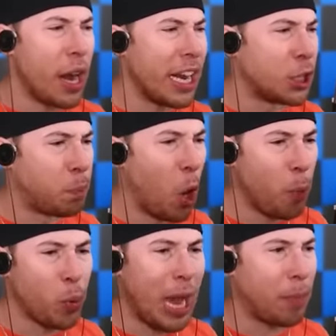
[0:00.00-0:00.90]
one. It's
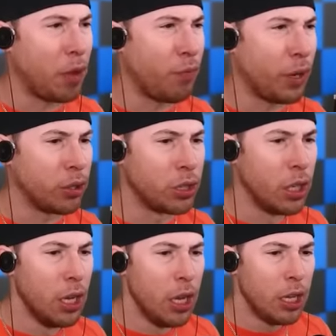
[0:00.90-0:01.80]
purple Captain Fiddles.
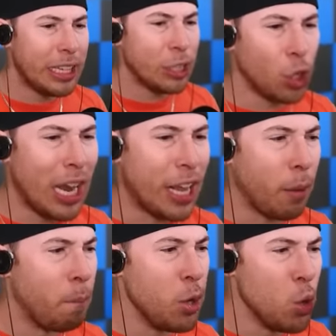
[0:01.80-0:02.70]
These are like
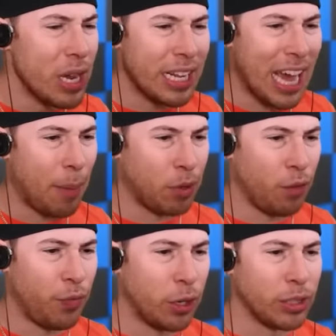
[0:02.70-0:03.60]
mutant
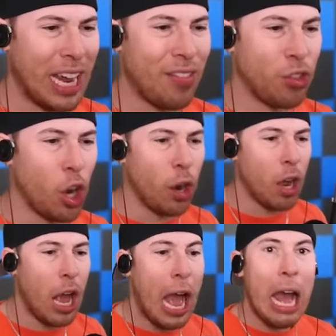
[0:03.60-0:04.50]
Captain Fiddles, and they're...
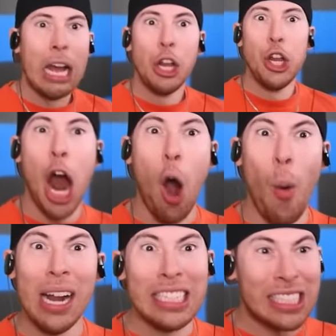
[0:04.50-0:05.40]
No
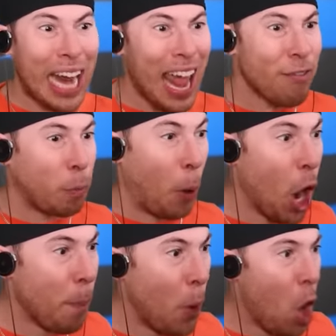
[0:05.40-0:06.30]
one saved
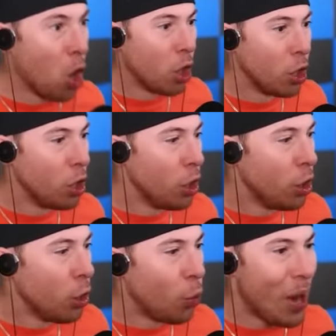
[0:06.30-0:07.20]
purple!
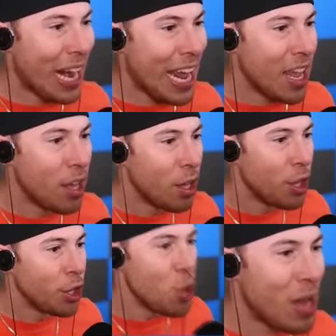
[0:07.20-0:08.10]
Really?
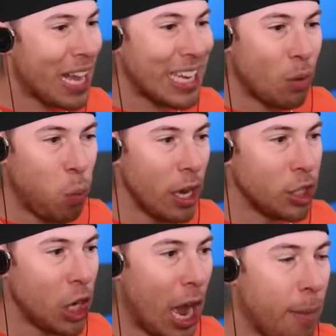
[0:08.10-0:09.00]
You guys had
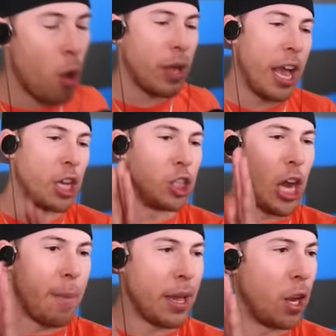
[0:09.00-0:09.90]
one job. Okay, good
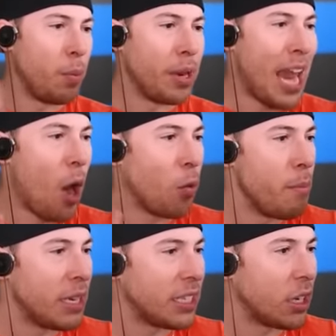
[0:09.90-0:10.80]
job, yellow. But now we're
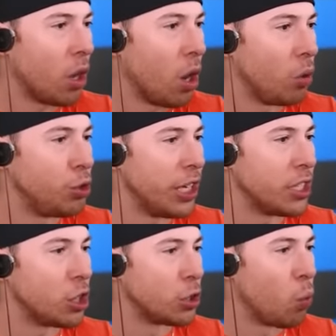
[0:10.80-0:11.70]
missing. Oh,
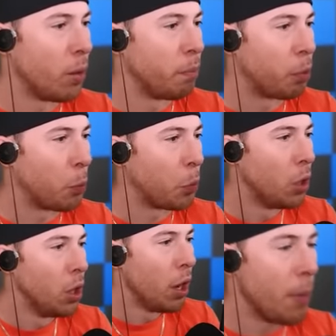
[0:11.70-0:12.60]
geez. There's one purple.
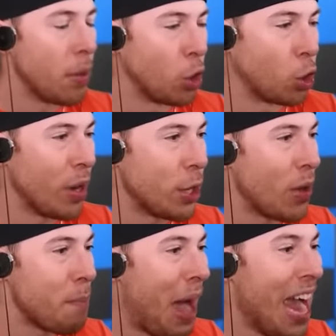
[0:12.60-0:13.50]
I mean, they're green.
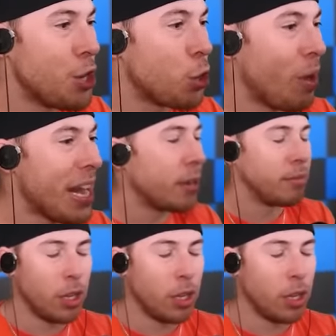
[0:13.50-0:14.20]
Green behind you. Green.